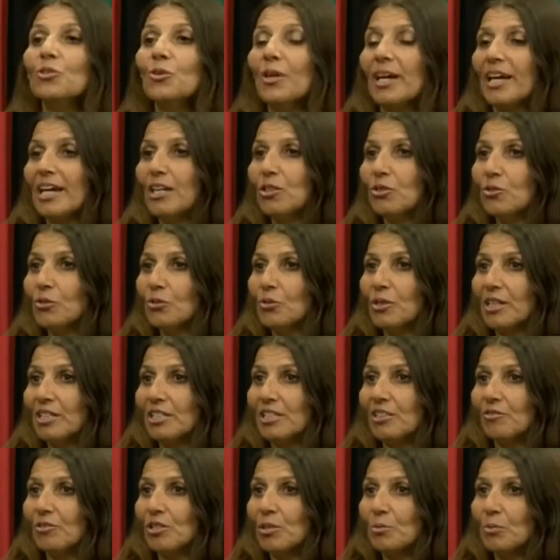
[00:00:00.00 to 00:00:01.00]
outdoor
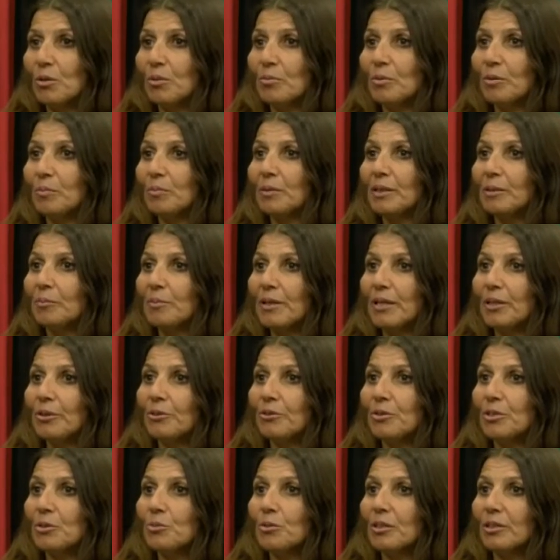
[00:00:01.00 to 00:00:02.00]
activity is probably
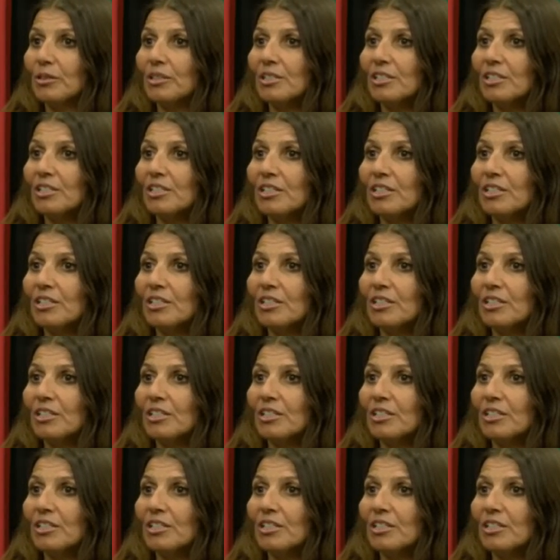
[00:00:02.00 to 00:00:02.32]
better as well, isn't it?